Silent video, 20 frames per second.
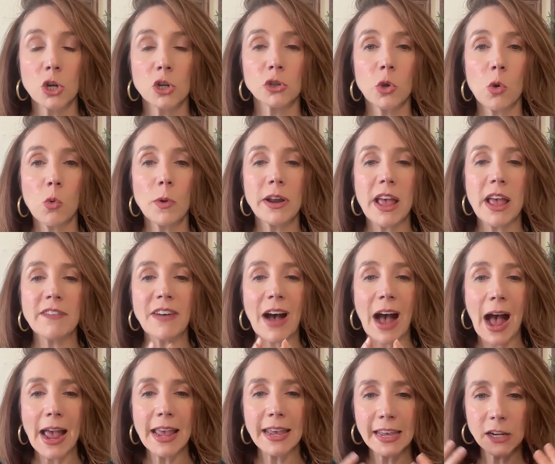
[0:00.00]
So when if
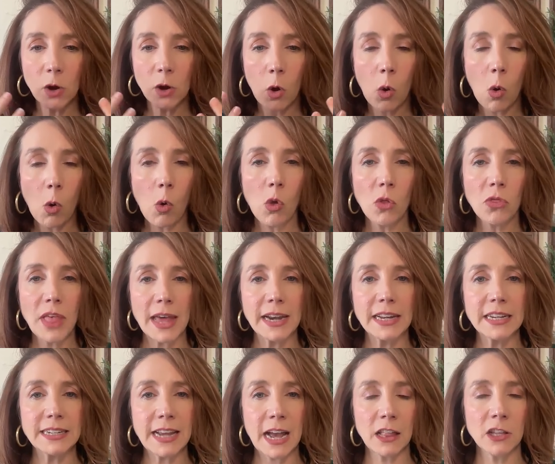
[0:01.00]
I can hold that
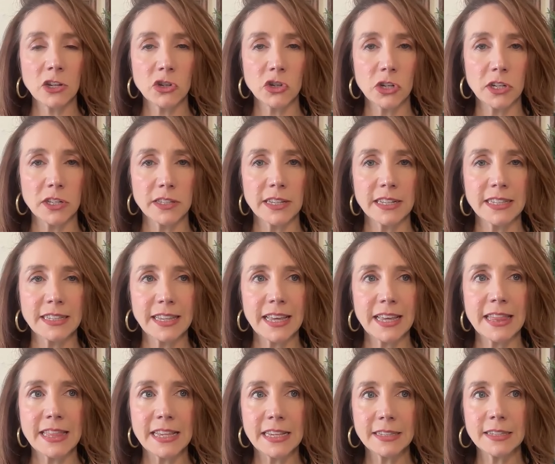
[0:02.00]
intelligence and say
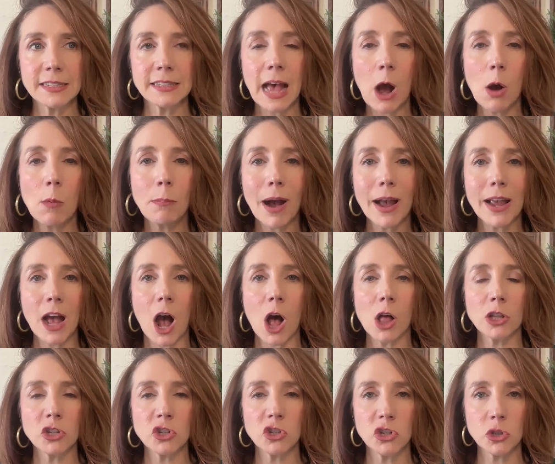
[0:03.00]
this is how
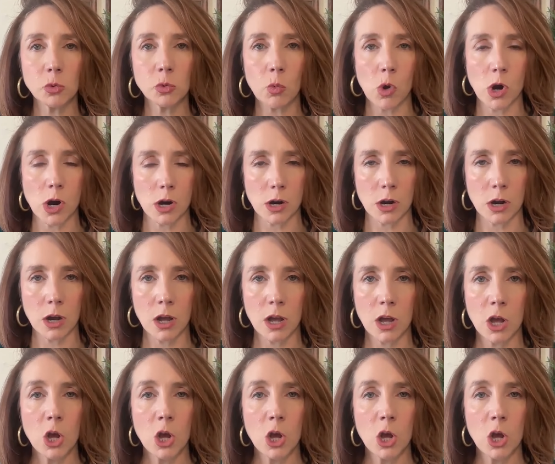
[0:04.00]
biologies work,